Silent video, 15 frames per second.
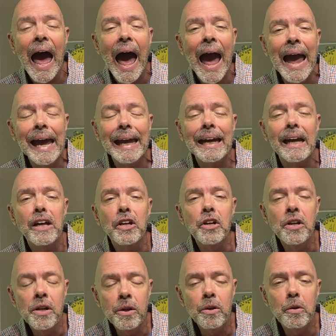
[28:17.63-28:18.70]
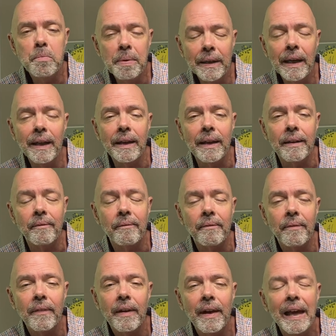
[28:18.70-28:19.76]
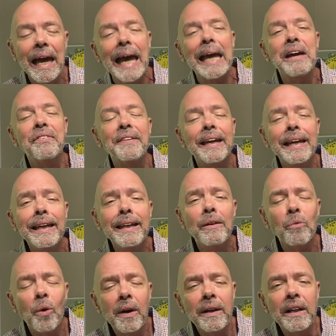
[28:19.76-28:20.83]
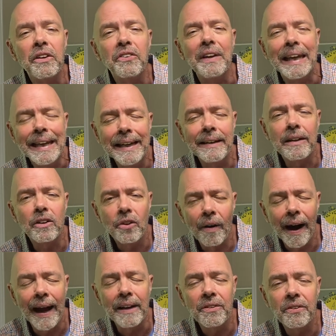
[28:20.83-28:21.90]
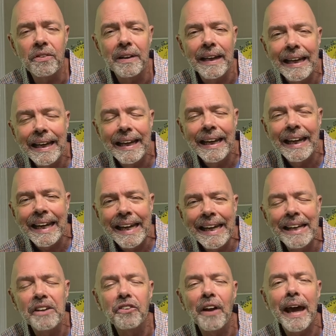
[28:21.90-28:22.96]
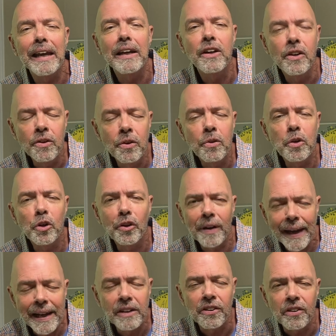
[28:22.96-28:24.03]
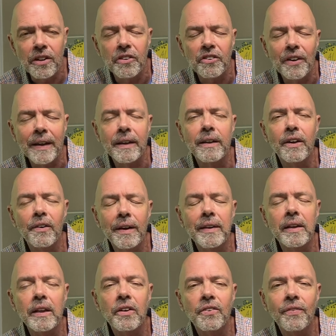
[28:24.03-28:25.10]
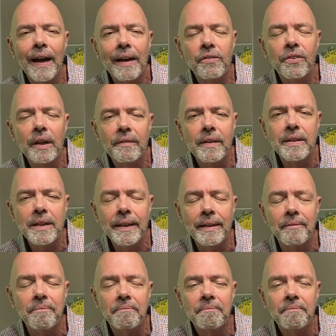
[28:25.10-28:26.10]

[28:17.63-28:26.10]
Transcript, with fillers: a new beginning. If anyone is in Christ, he is a new creation, 2 Corinthians 5.17.